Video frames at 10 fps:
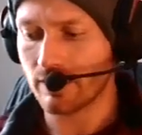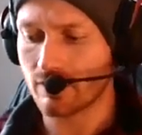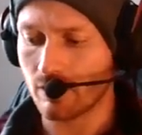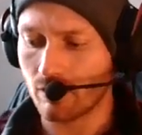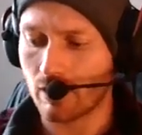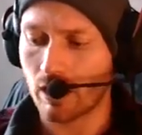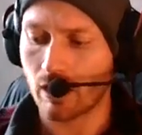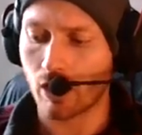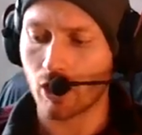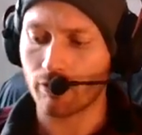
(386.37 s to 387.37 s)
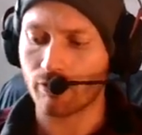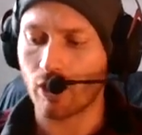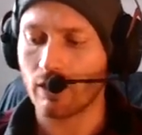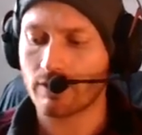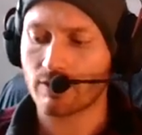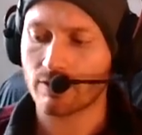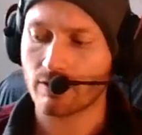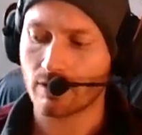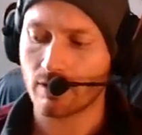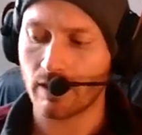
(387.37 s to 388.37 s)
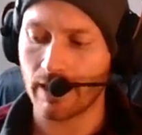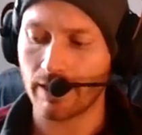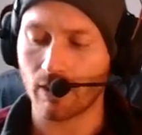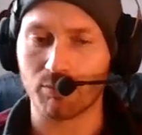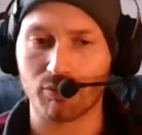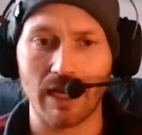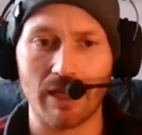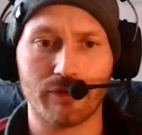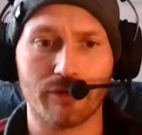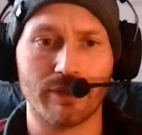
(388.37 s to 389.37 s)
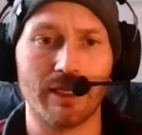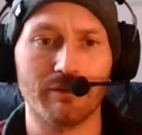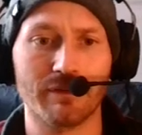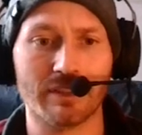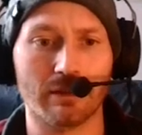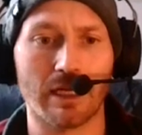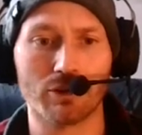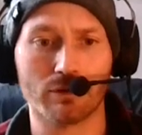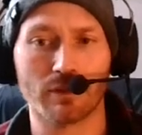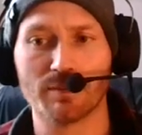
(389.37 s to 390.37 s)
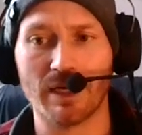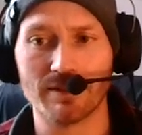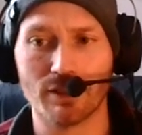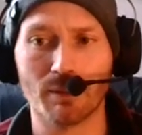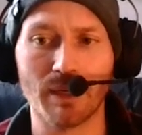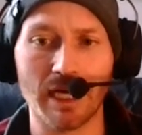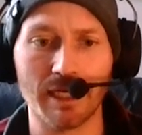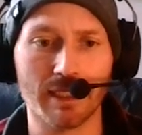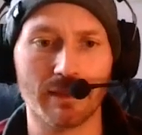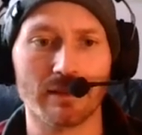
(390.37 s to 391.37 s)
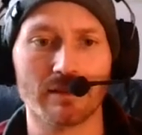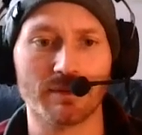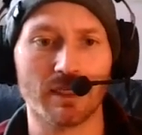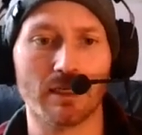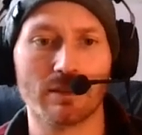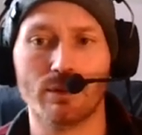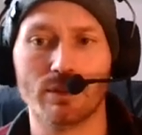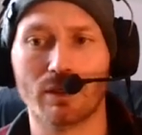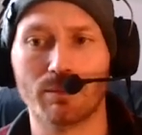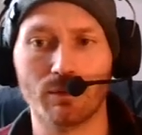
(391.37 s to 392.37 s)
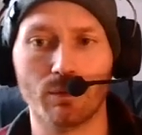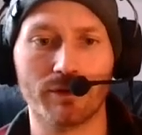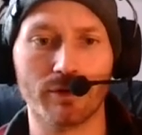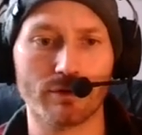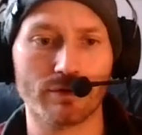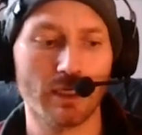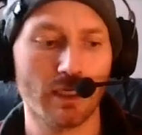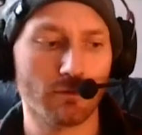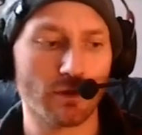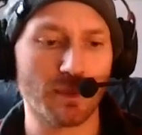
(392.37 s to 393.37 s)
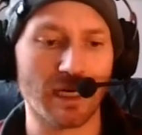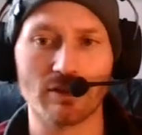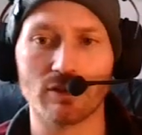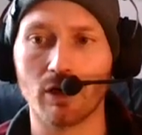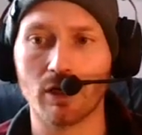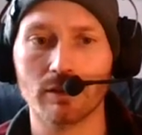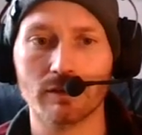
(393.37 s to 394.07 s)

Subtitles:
So our thoughts and our breath create a physiological response in our body, and then it's up to us to interpret what those responses are.